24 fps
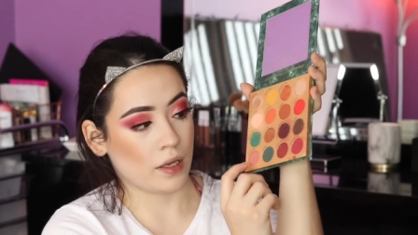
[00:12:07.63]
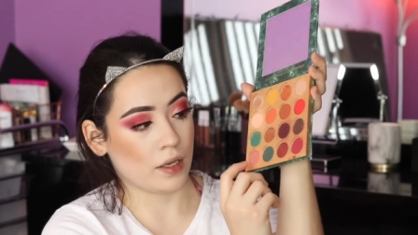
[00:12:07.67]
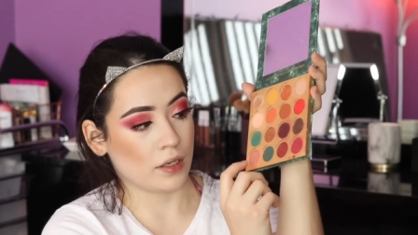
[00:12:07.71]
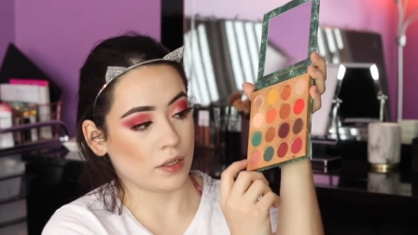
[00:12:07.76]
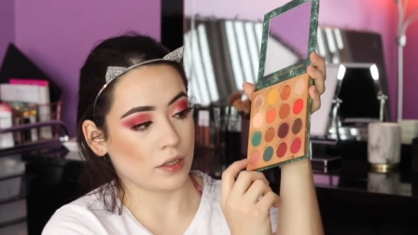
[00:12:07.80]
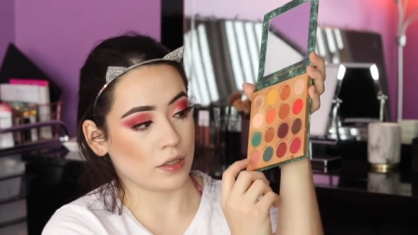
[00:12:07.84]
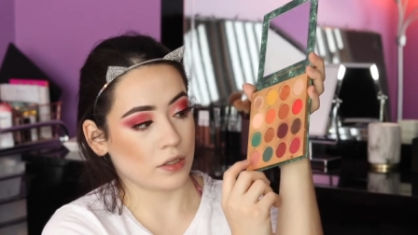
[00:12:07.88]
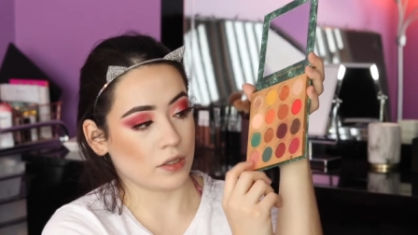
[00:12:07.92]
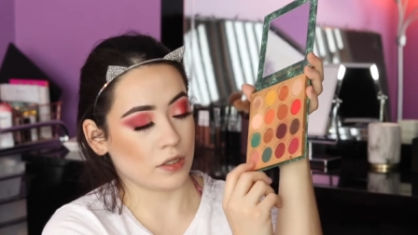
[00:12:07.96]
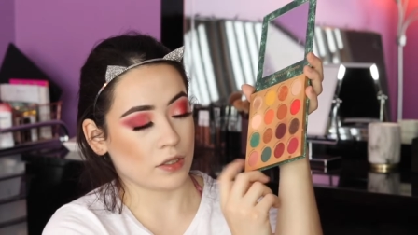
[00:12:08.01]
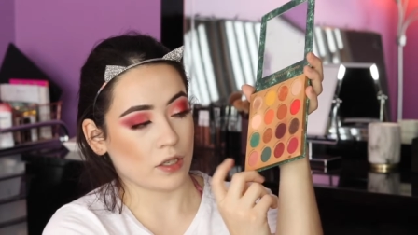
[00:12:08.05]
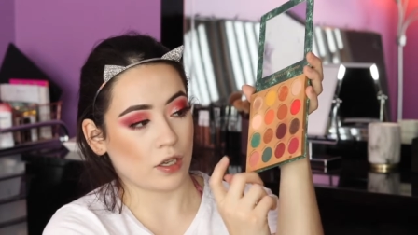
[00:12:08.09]

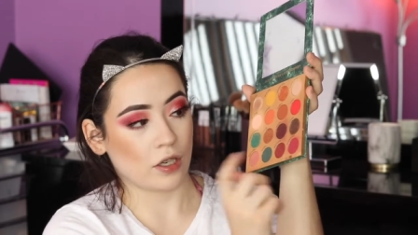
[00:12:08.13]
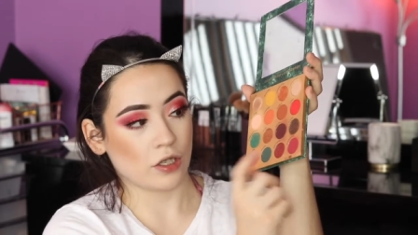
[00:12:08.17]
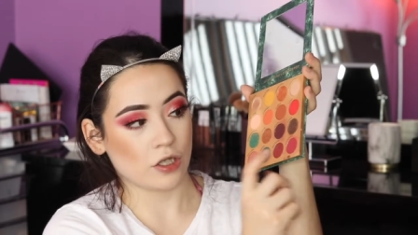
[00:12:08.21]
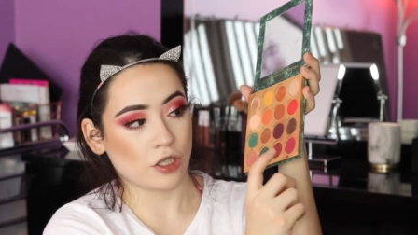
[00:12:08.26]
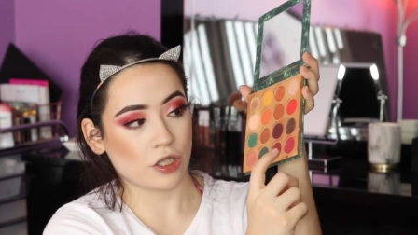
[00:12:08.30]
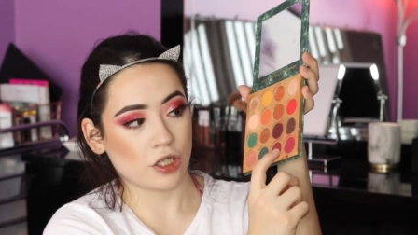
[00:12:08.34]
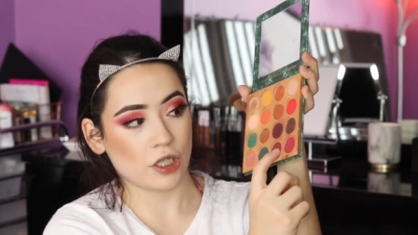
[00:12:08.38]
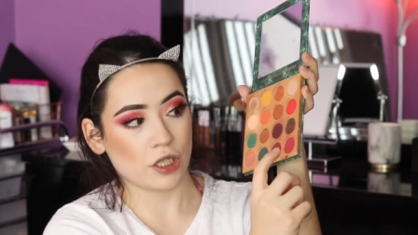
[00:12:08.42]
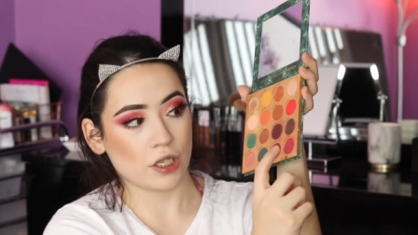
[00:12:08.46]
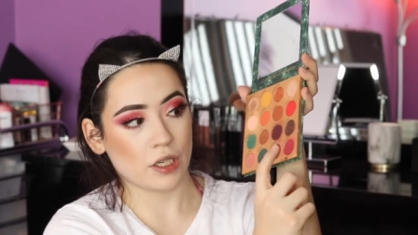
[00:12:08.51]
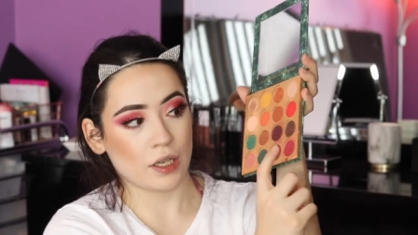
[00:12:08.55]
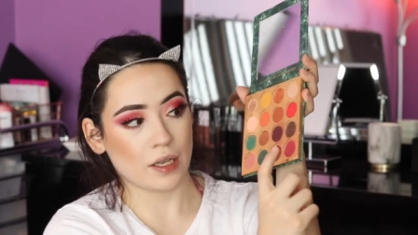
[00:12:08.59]

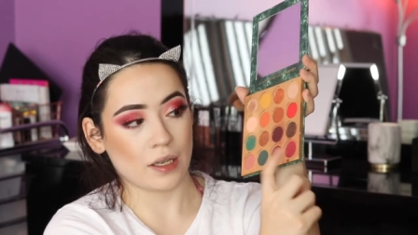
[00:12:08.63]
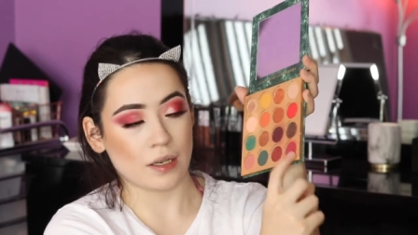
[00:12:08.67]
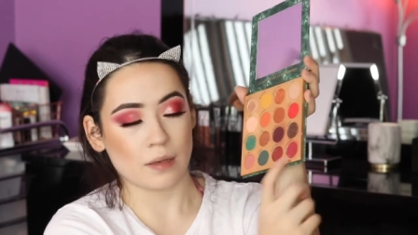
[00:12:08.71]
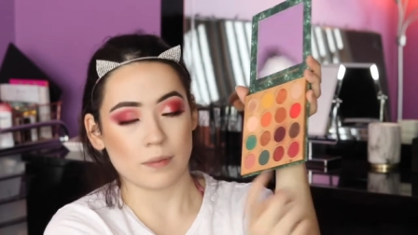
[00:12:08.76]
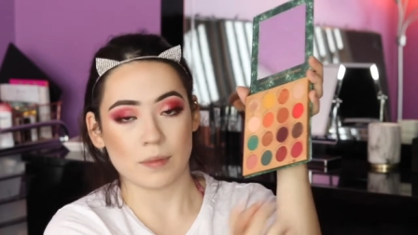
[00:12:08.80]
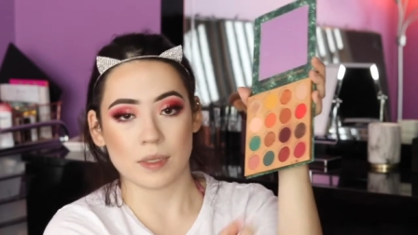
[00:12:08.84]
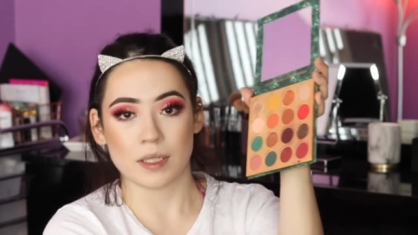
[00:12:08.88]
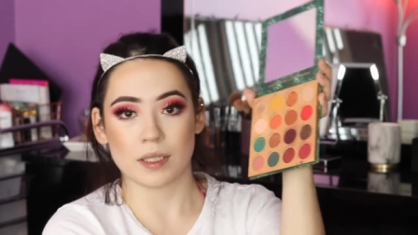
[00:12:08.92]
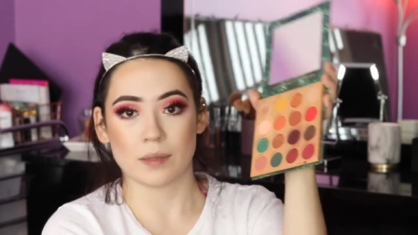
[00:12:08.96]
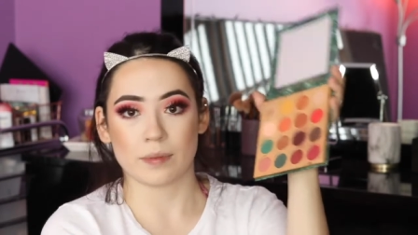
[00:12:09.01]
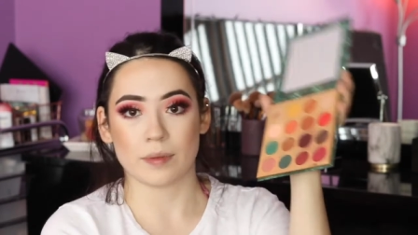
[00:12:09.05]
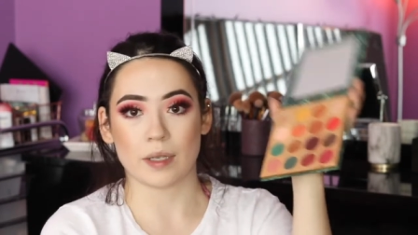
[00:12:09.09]
Nostalgia and
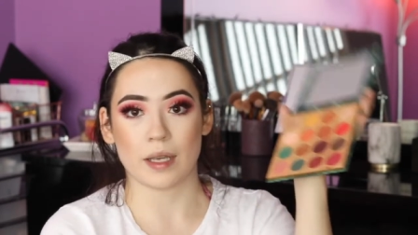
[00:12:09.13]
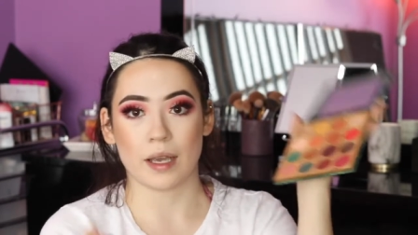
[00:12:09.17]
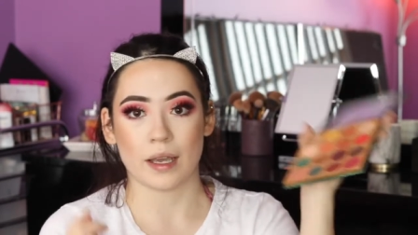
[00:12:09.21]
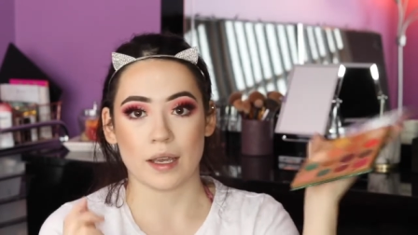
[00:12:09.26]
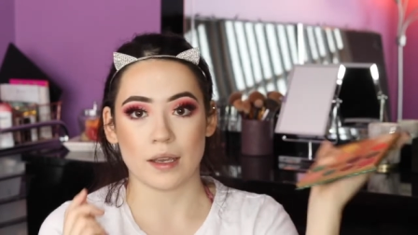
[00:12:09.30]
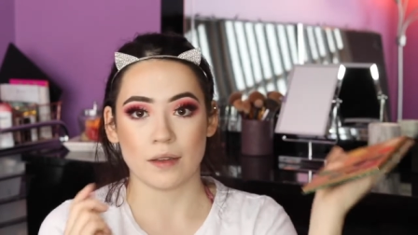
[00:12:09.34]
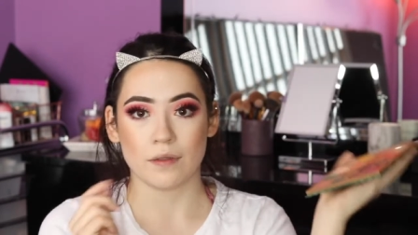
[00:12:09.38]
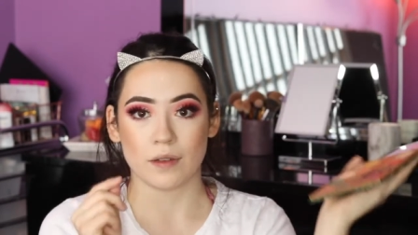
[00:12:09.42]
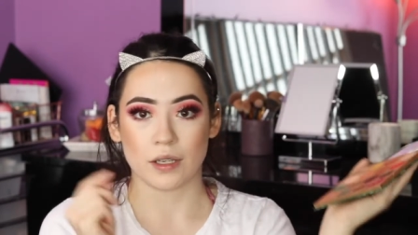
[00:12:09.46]
Misbehave.